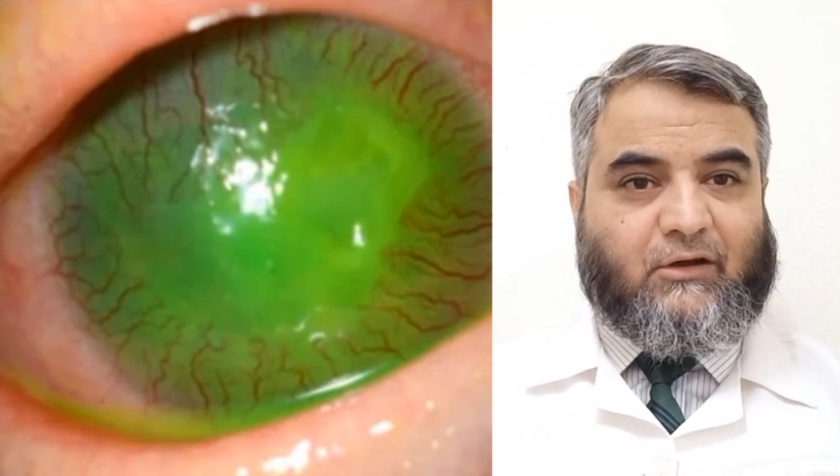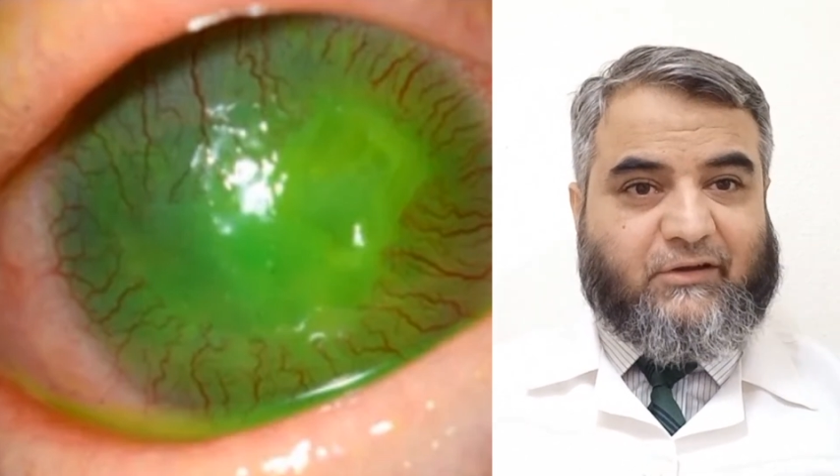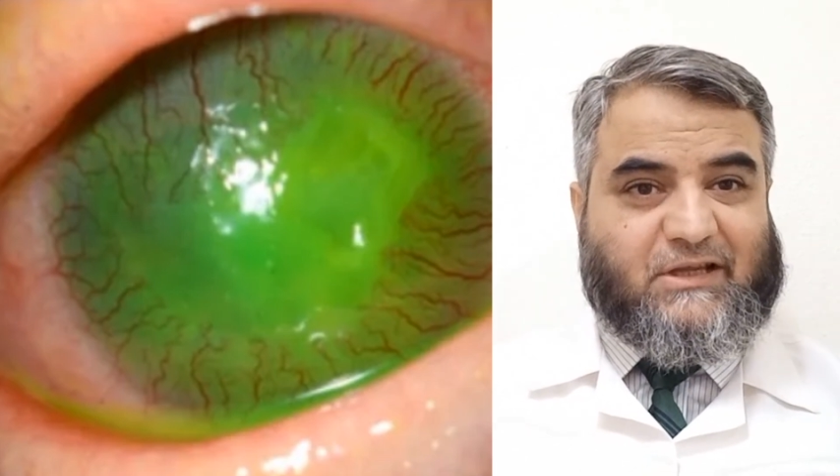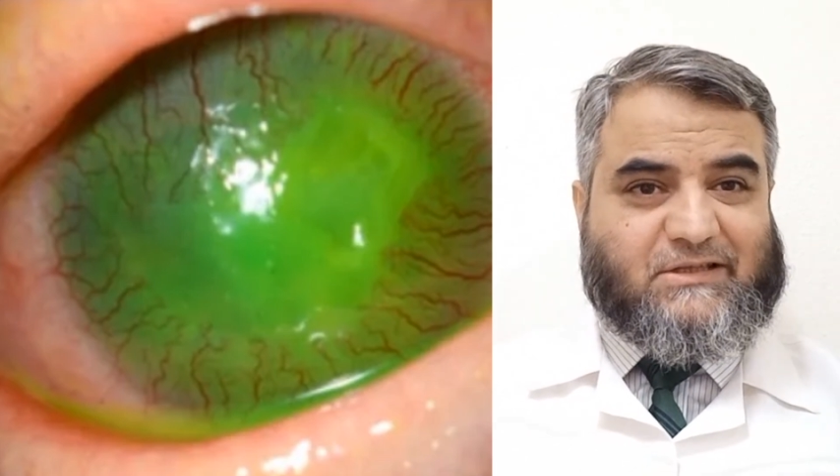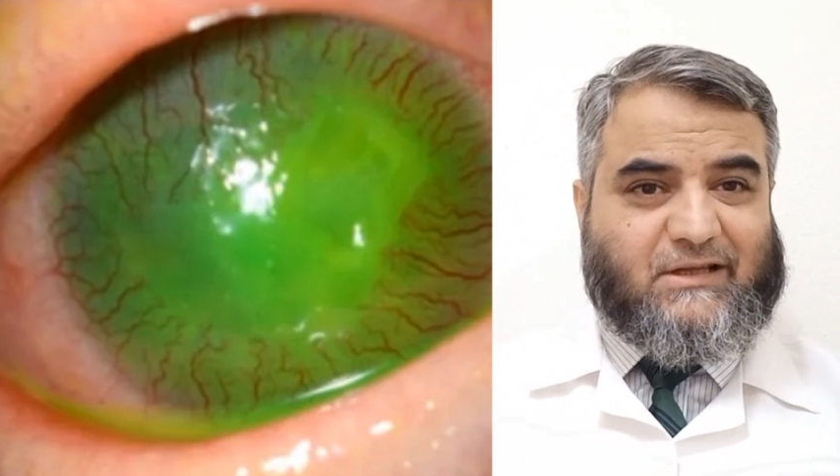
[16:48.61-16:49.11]

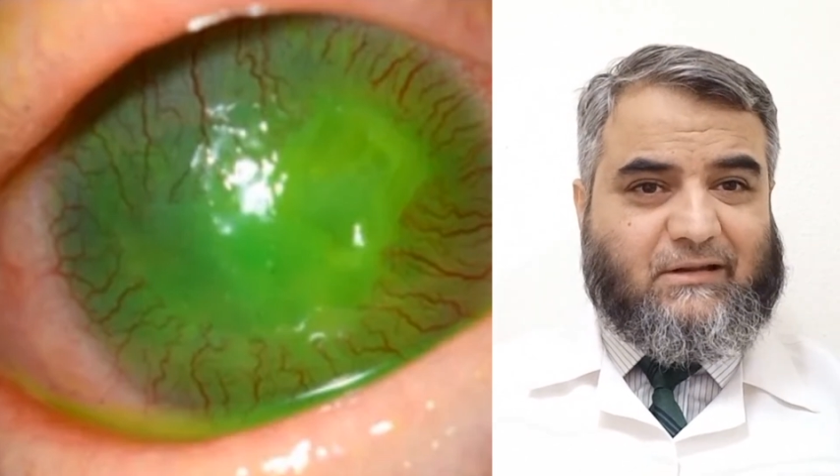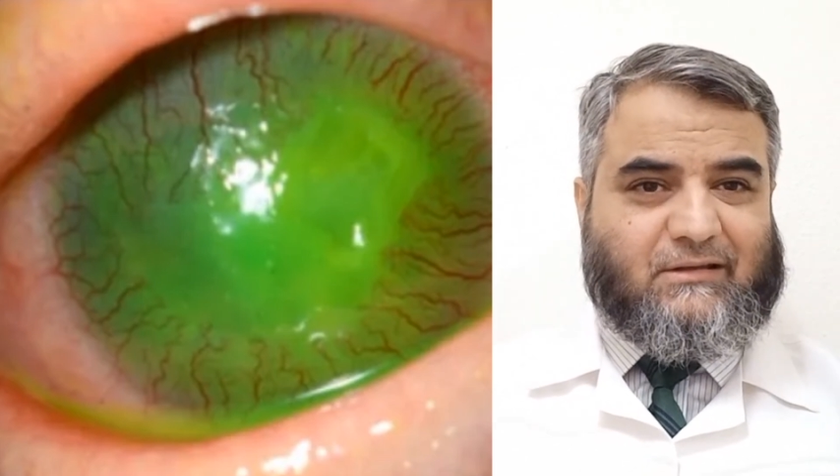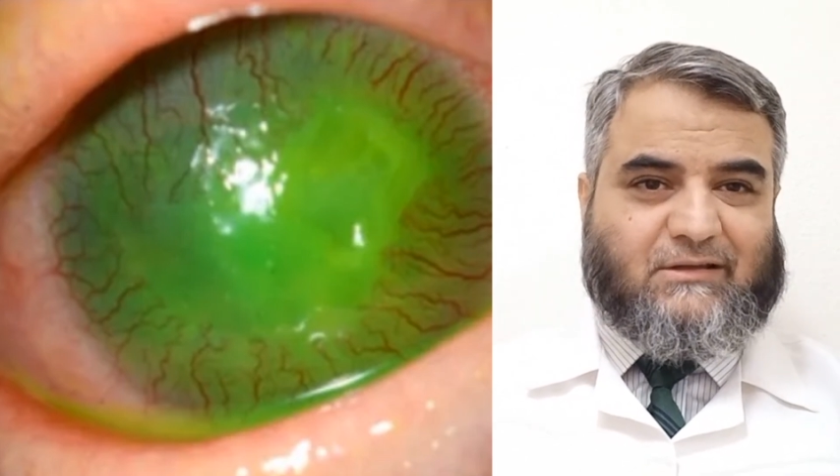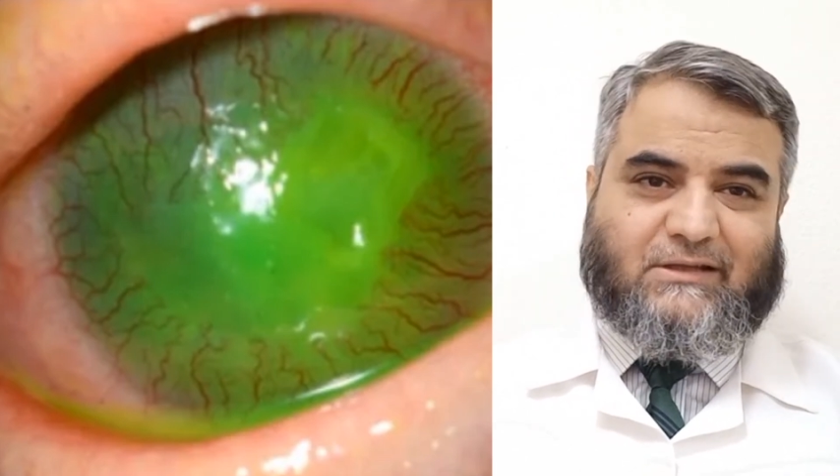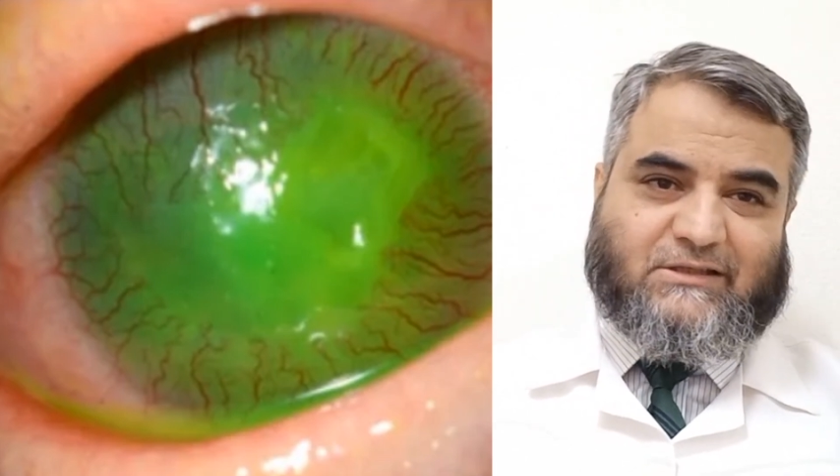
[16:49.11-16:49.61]

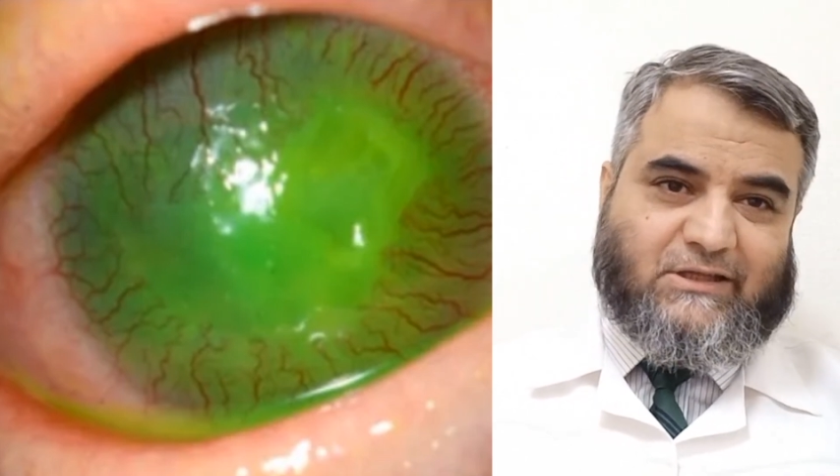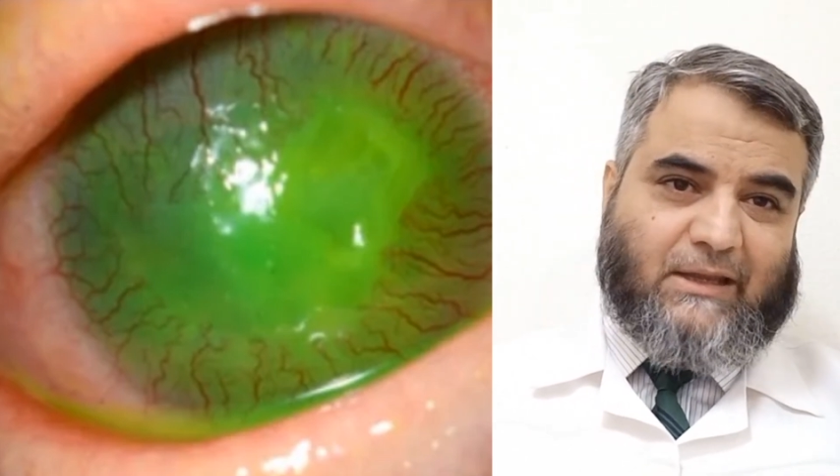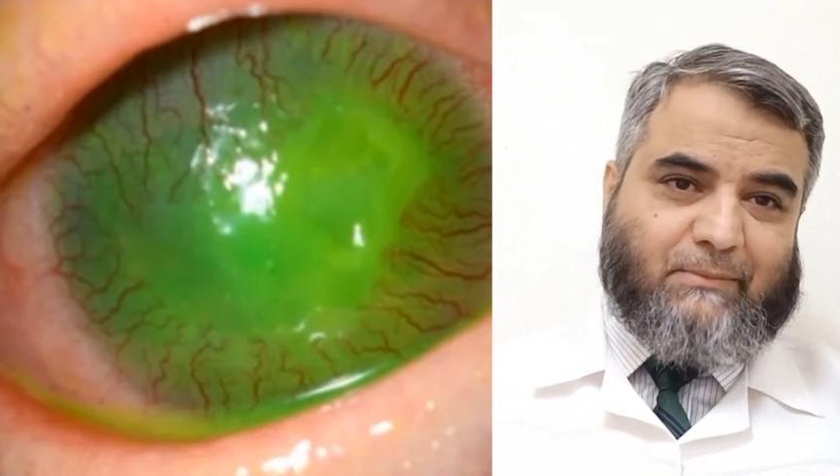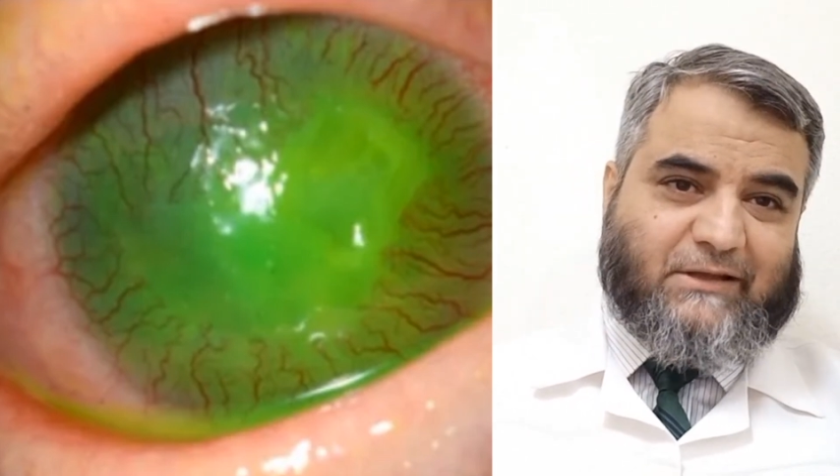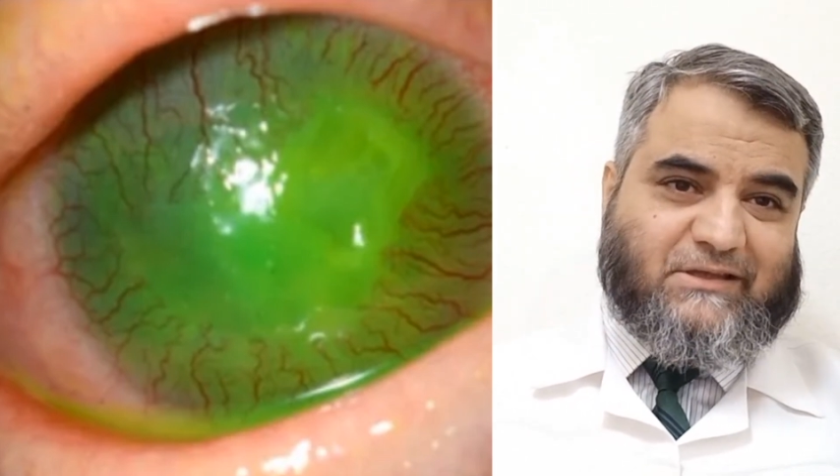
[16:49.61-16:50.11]
Reason, the
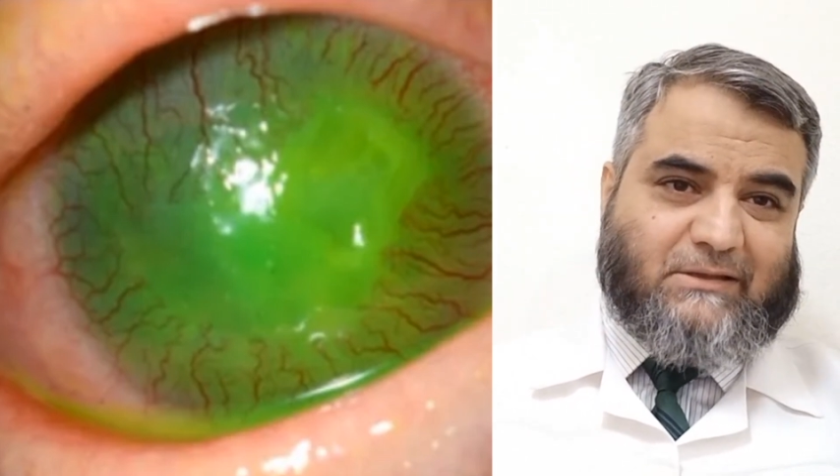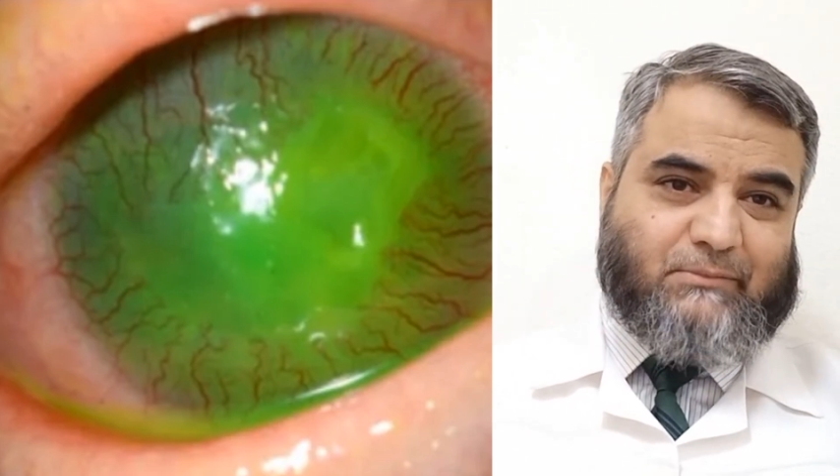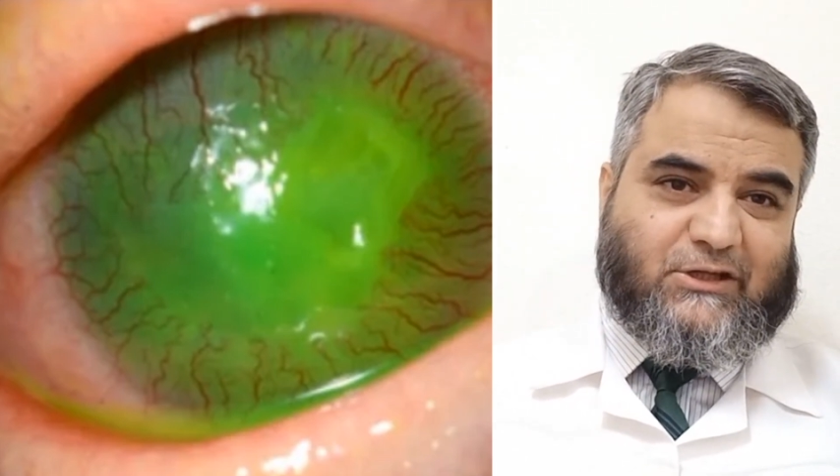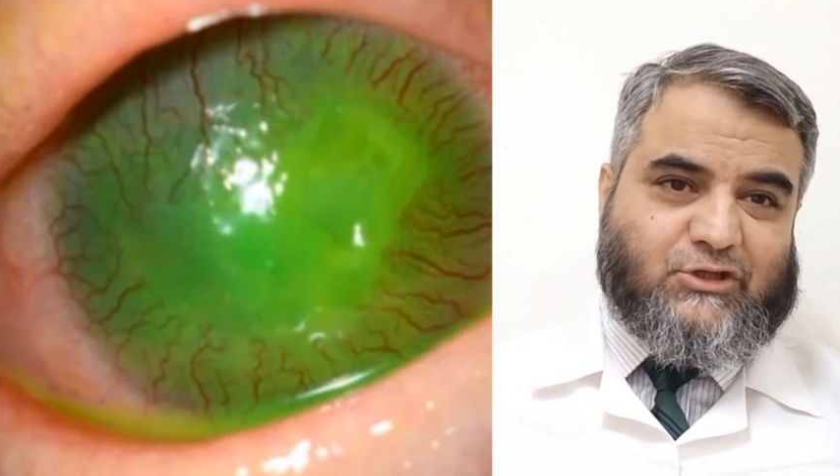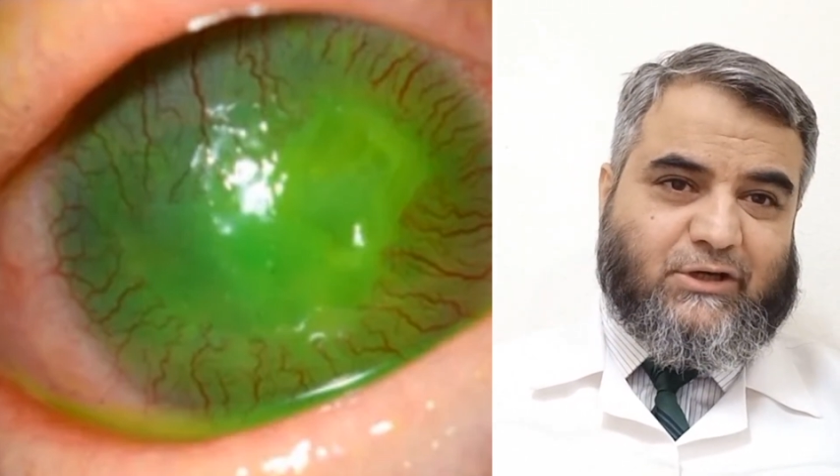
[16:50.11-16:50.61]
same as I
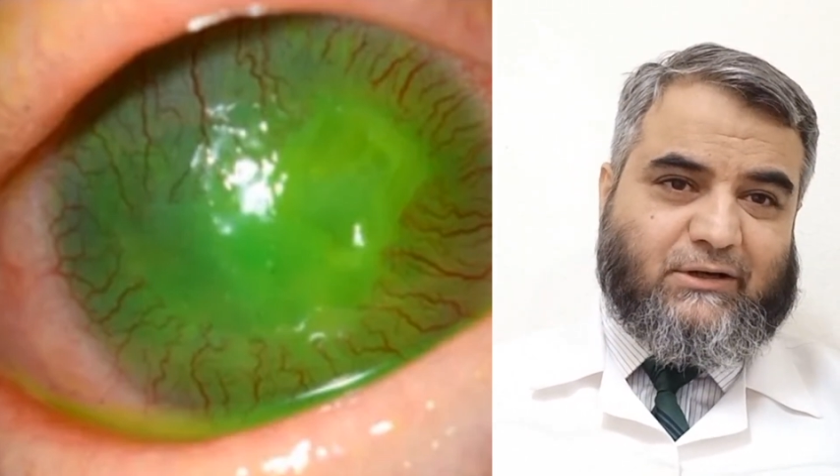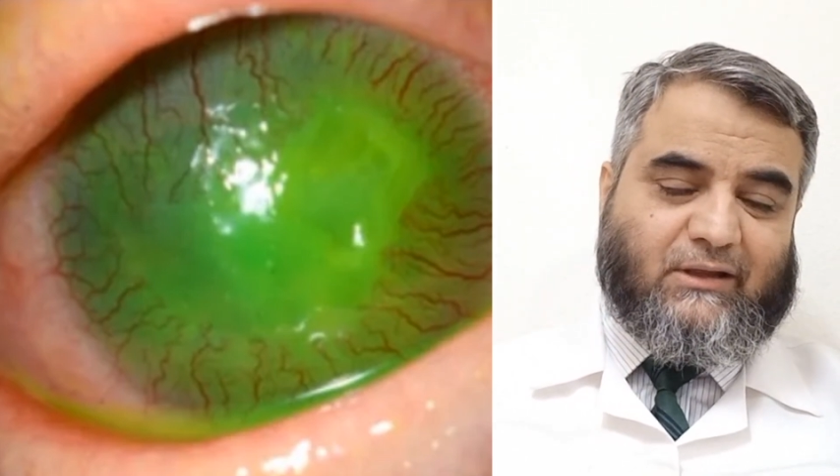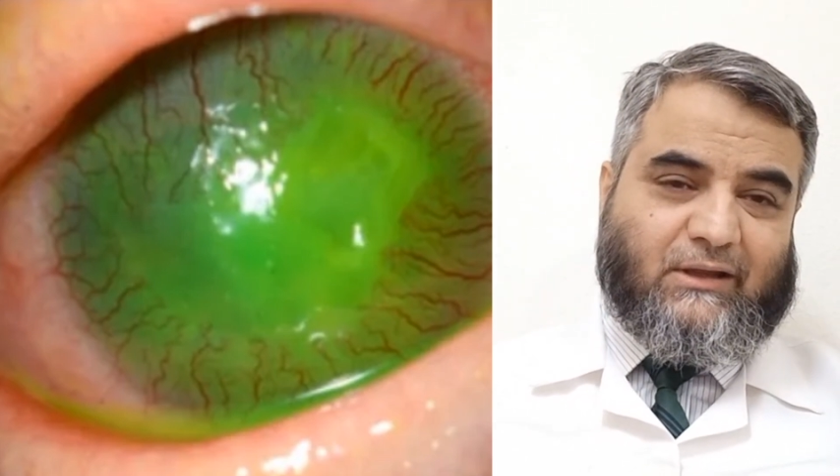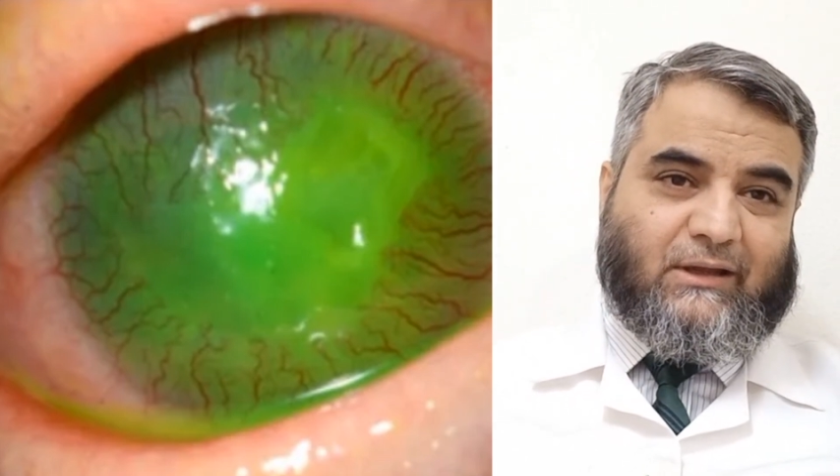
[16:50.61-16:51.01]
mentioned,